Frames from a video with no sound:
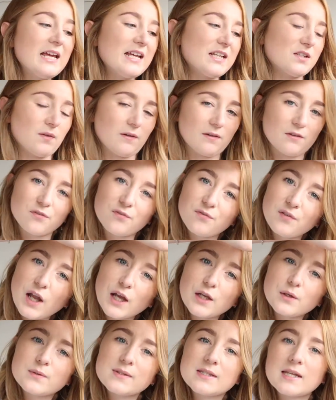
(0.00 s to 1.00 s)
It's very
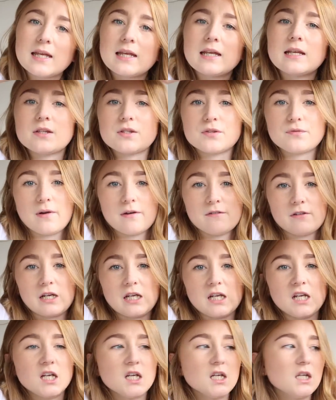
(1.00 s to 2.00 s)
floaty, it's
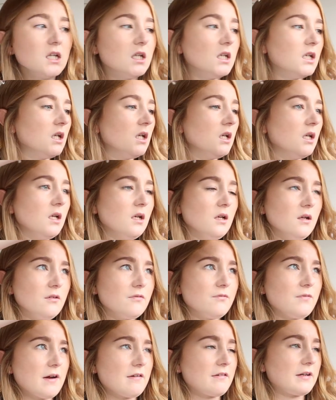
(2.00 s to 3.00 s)

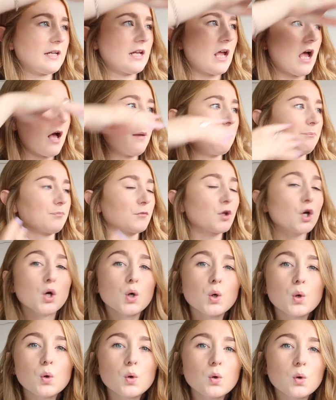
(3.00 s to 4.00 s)
very
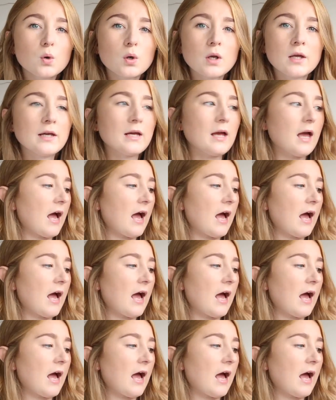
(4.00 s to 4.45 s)
cool,